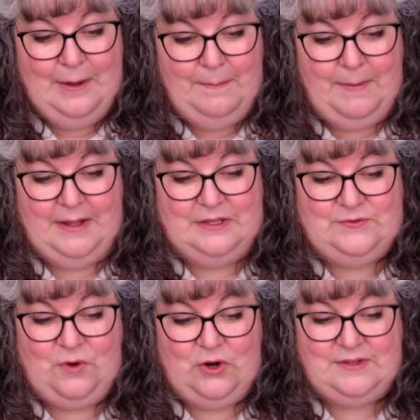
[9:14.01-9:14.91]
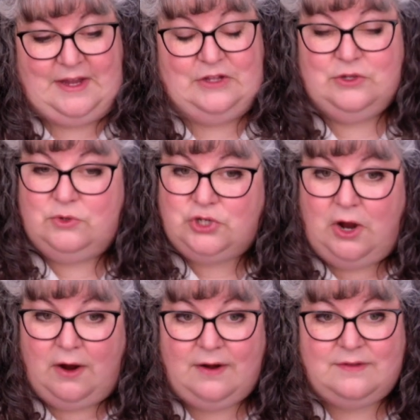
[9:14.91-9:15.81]
But as far as like a new
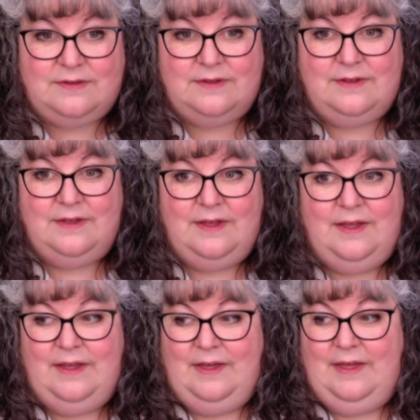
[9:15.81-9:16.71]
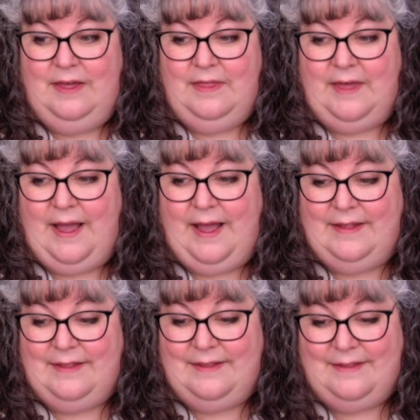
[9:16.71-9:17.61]
chart that
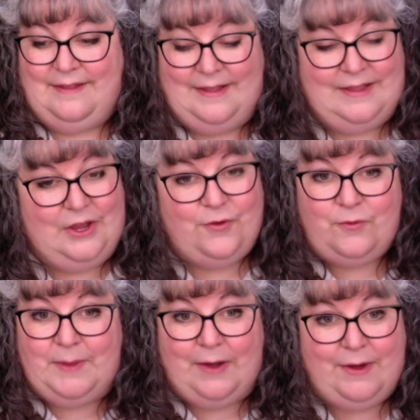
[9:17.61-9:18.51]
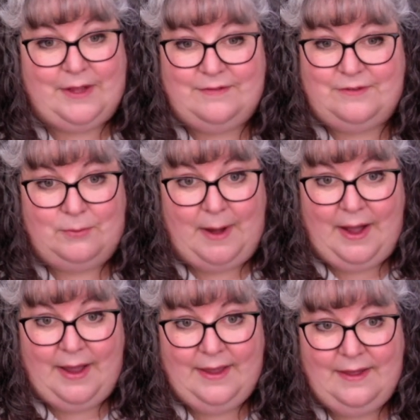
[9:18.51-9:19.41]
in a year from now I could still
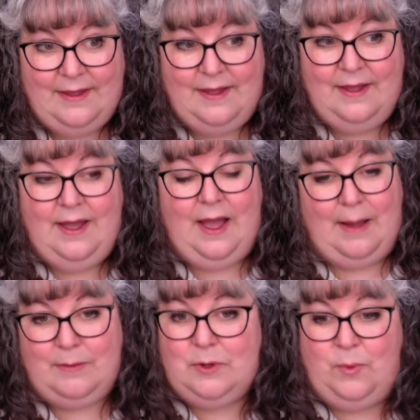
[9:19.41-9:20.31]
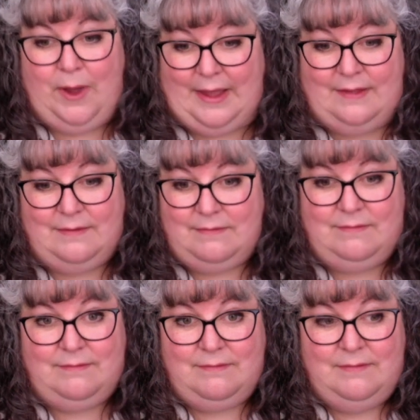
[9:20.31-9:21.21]
buy, I'm going to wait.
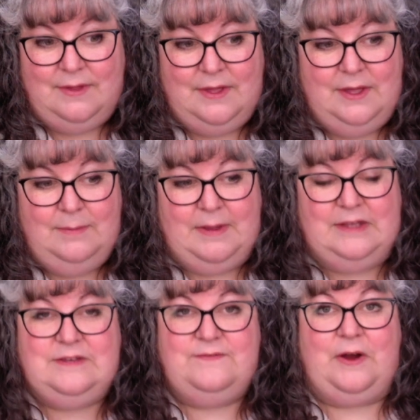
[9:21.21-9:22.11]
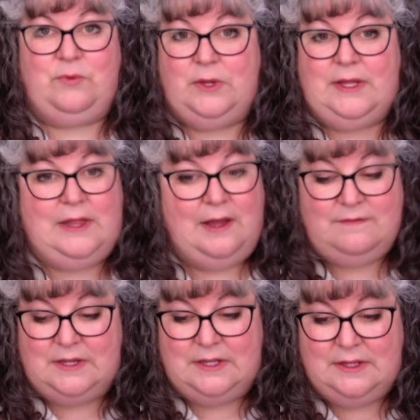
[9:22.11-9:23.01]
Because if I really love
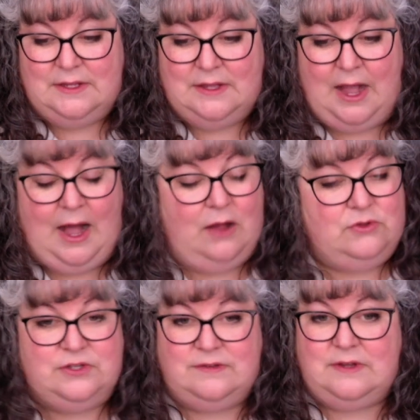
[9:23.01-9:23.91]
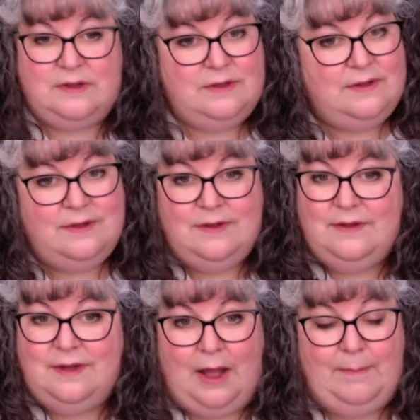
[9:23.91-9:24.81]
it, I'll
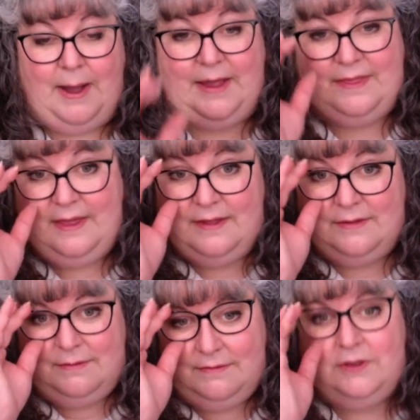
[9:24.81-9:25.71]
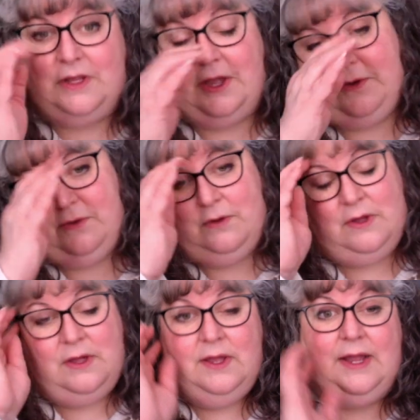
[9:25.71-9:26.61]
buy it then, you know.
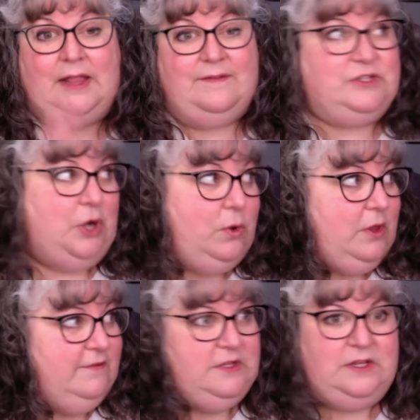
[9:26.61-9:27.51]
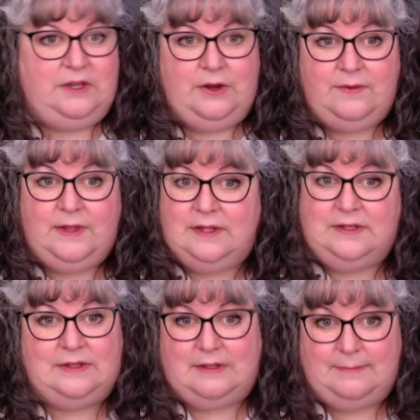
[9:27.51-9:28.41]
And if I don't love it in a year, then I
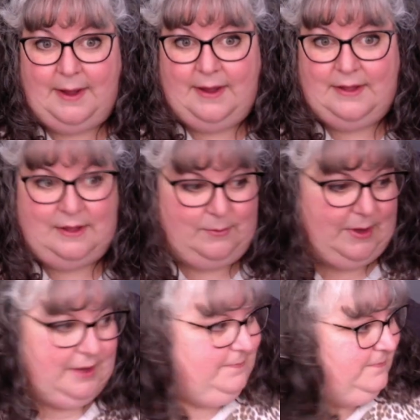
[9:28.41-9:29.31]
did need to buy it anyway.